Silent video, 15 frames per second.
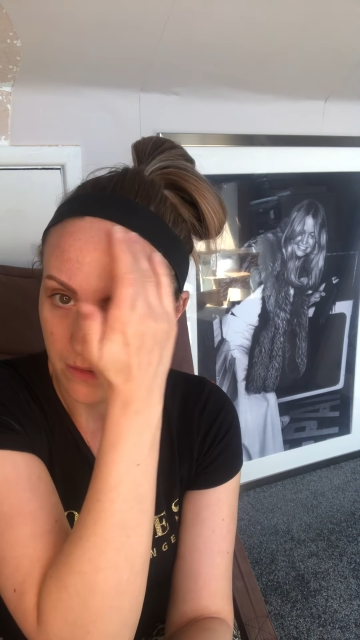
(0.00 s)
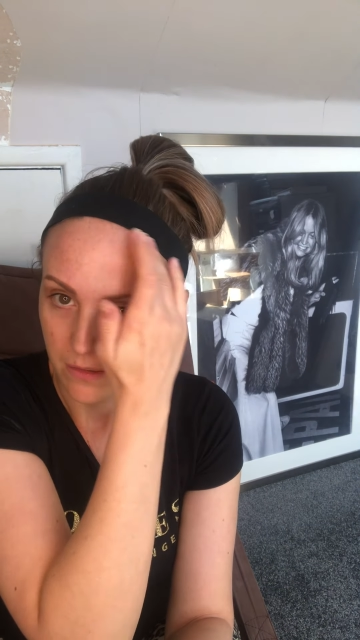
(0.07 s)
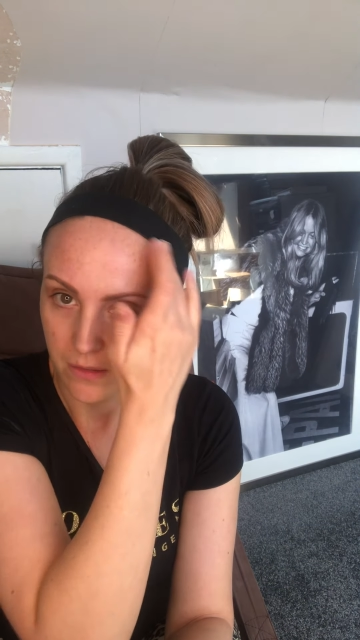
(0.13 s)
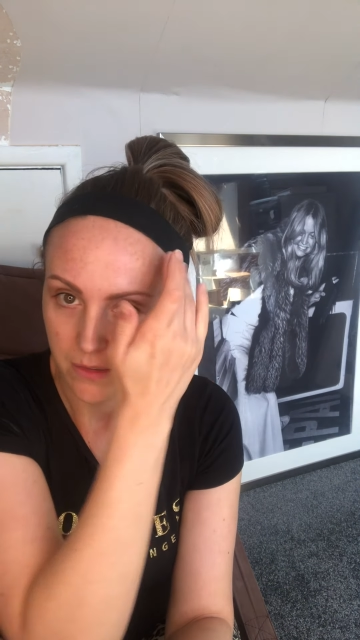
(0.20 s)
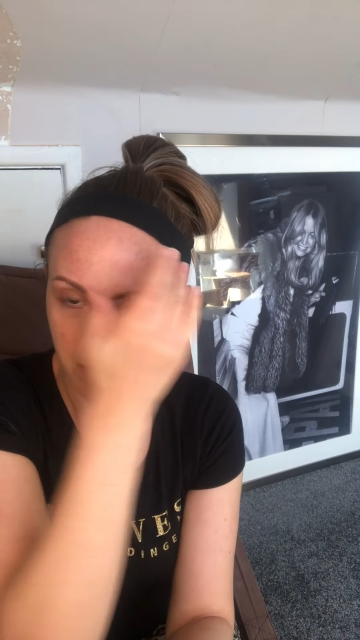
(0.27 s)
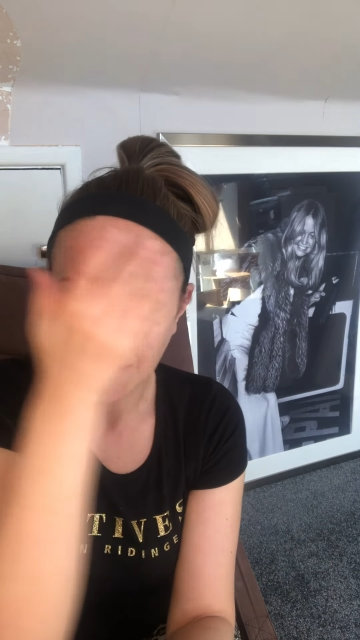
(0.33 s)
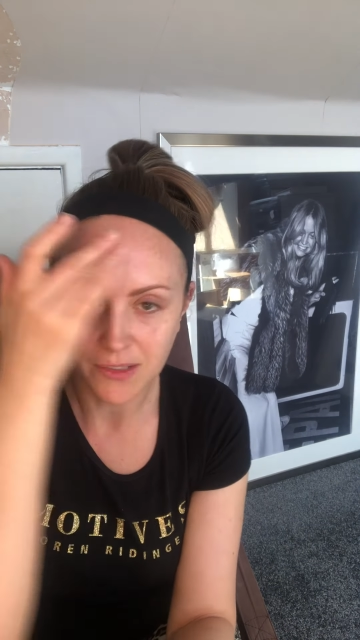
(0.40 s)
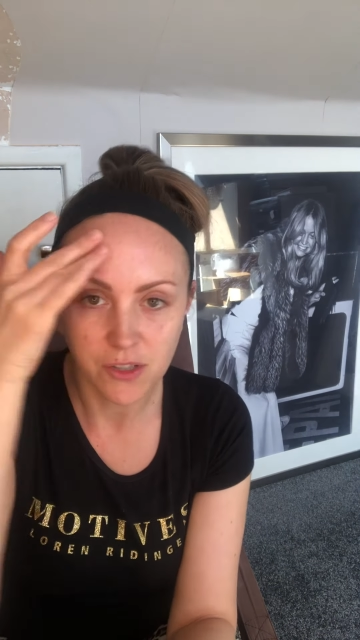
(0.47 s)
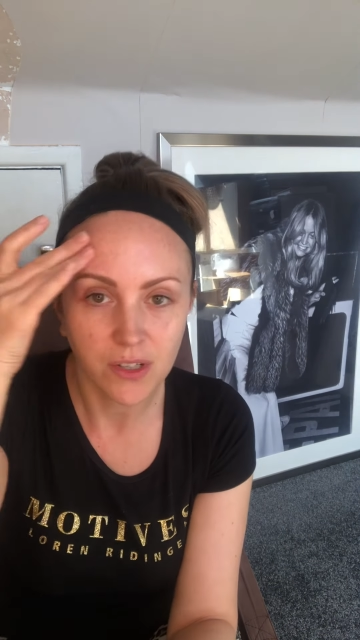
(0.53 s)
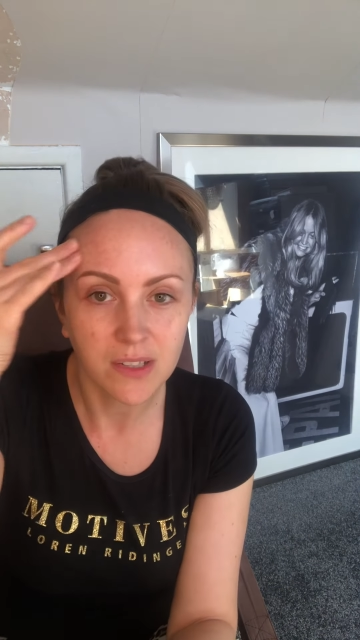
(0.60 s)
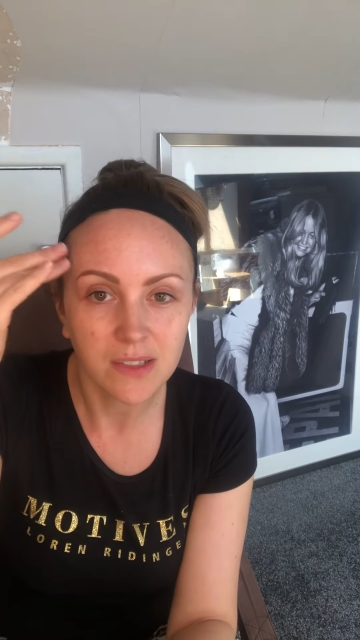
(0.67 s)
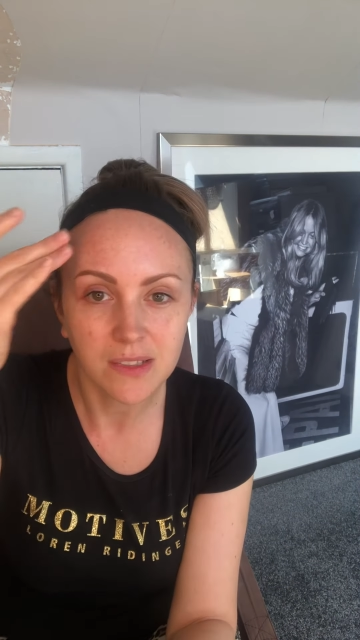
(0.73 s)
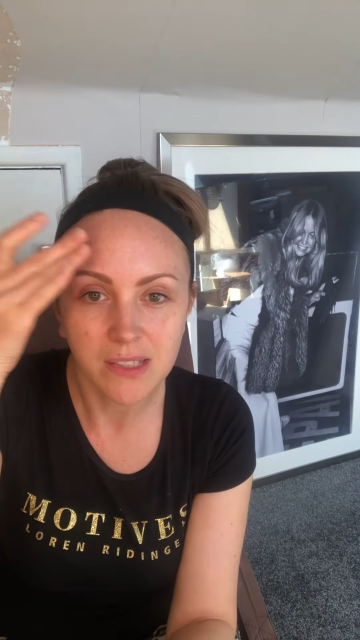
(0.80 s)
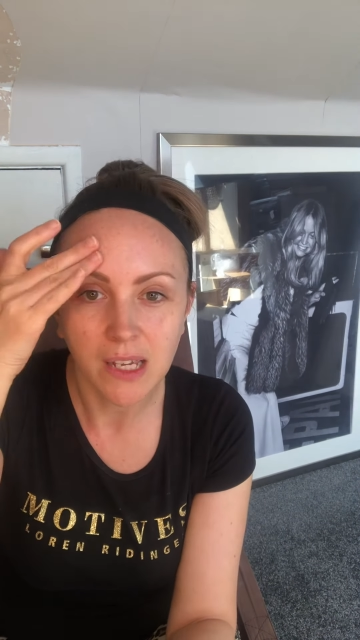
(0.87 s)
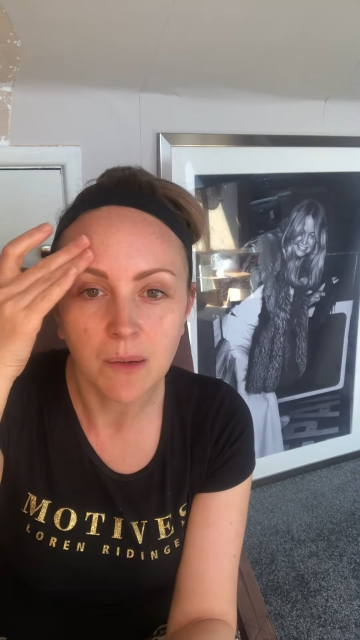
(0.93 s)
So as you can
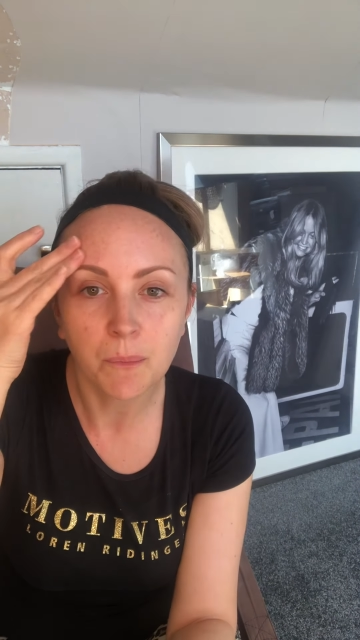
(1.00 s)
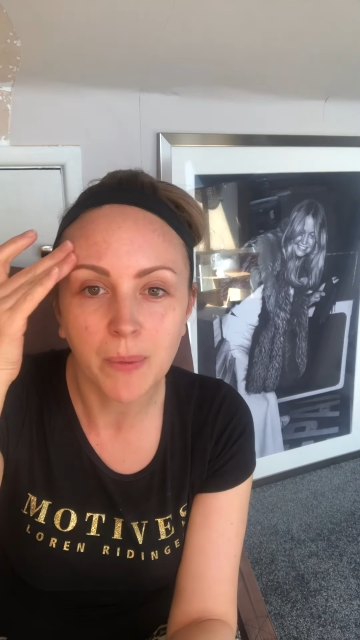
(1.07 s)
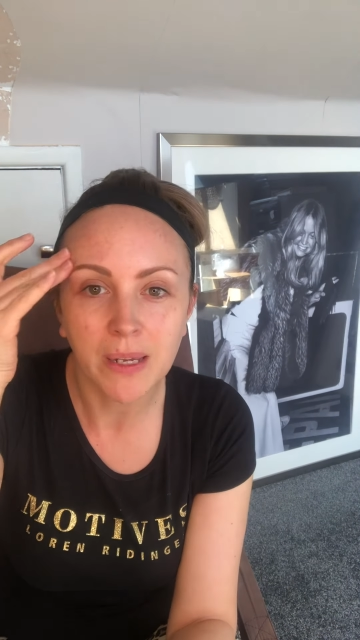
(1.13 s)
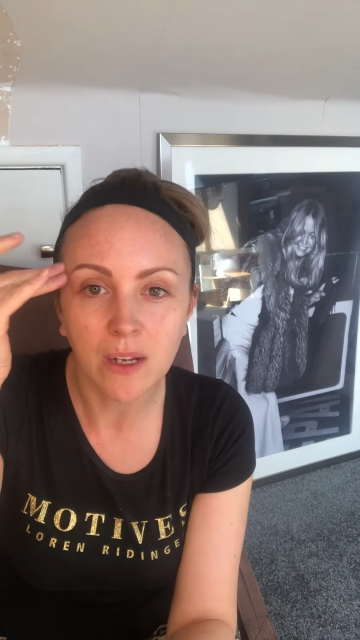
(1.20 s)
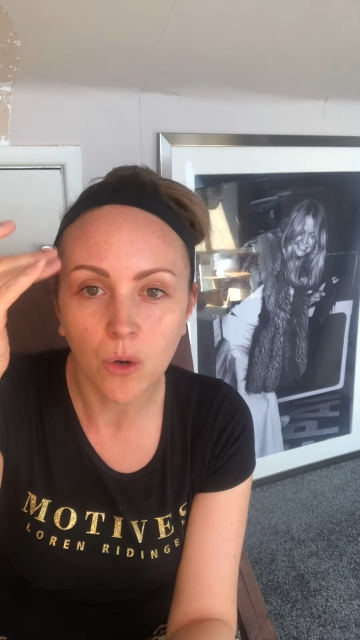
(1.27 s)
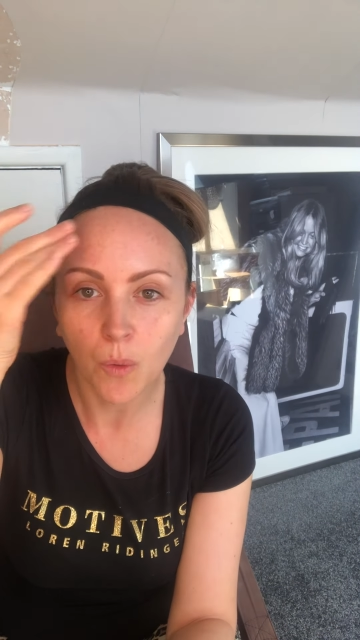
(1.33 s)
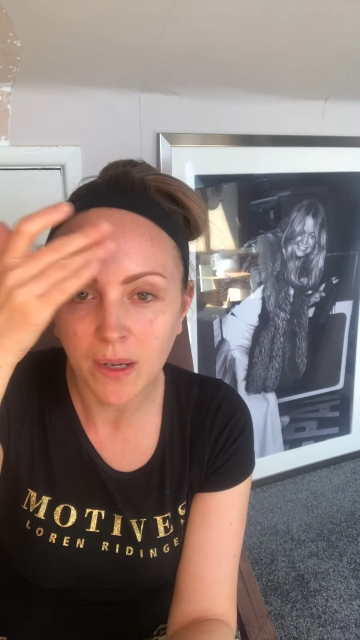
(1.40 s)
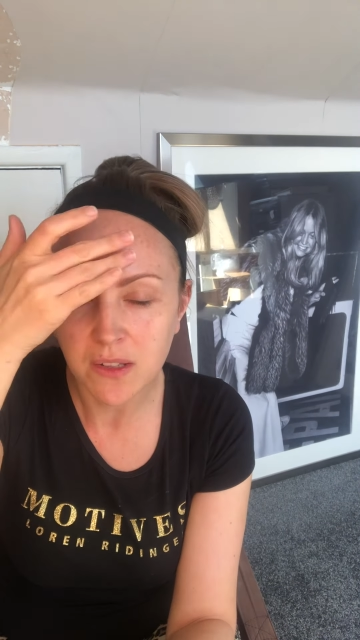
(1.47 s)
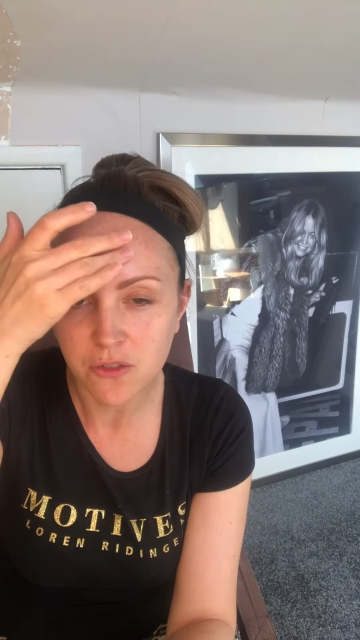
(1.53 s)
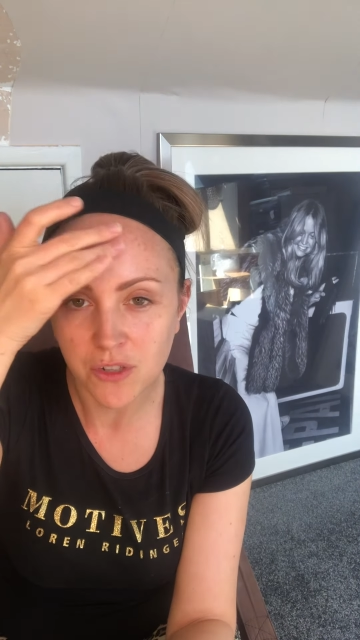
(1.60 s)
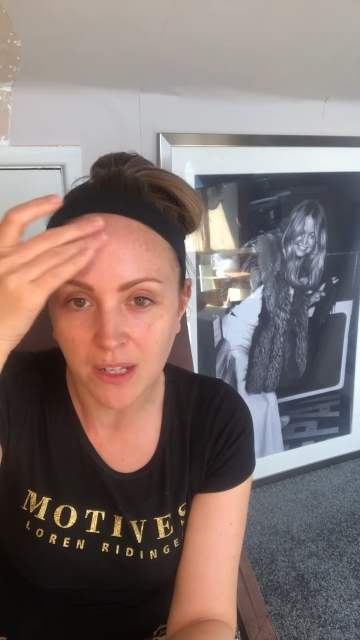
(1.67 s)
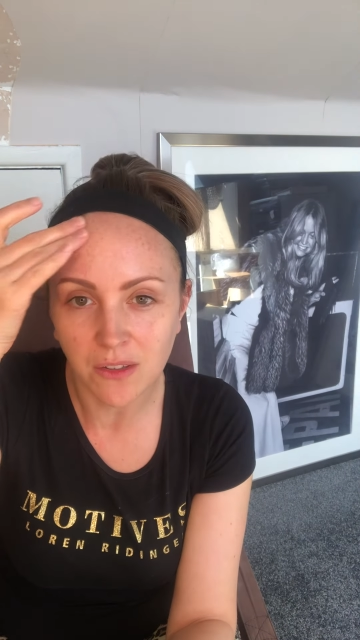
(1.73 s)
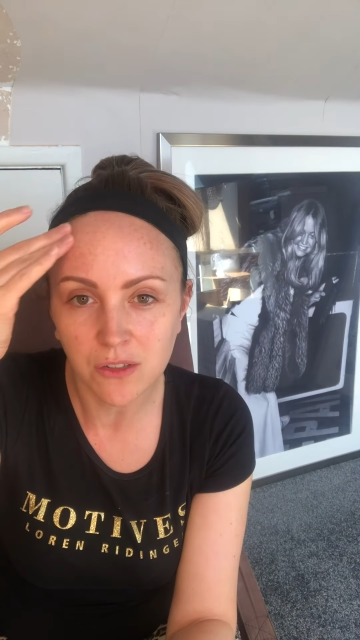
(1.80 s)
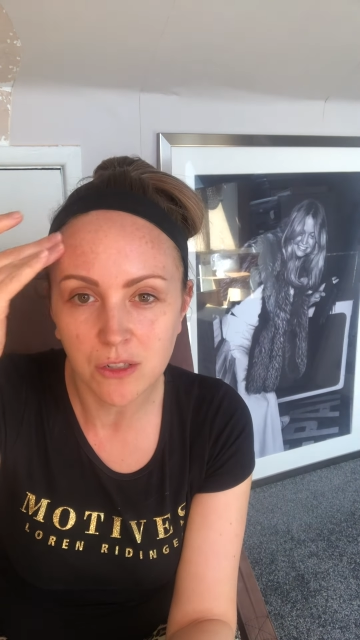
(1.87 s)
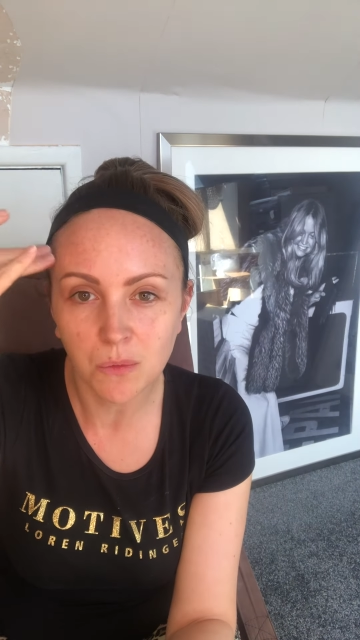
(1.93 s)
see, I'm being quite
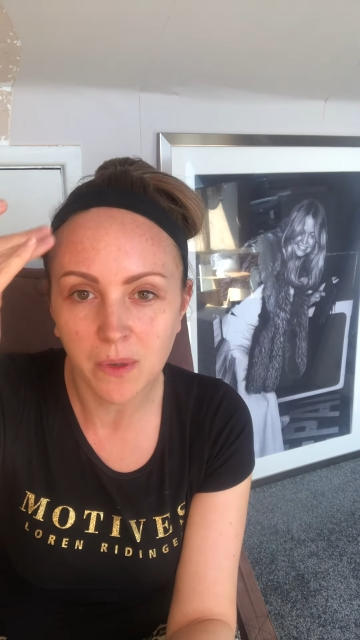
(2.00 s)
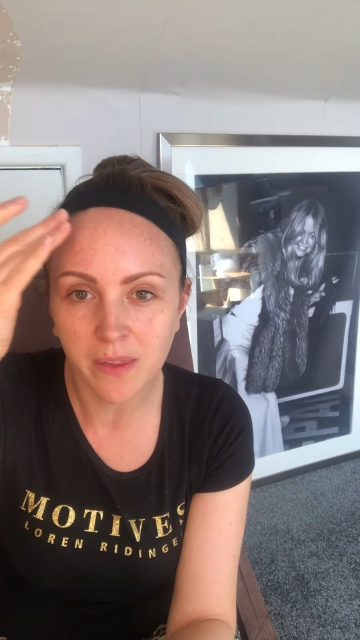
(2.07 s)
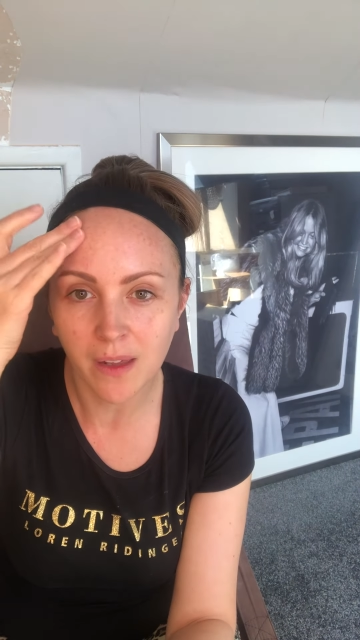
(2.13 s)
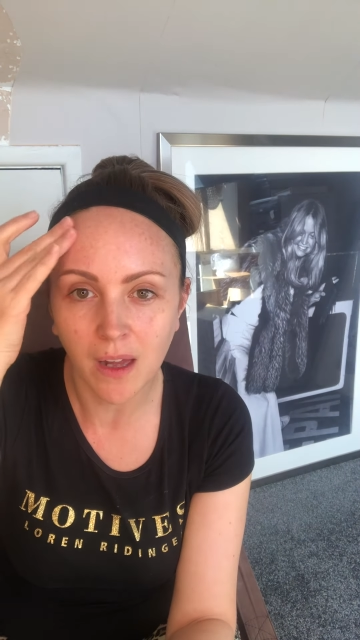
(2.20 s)
gentle with it.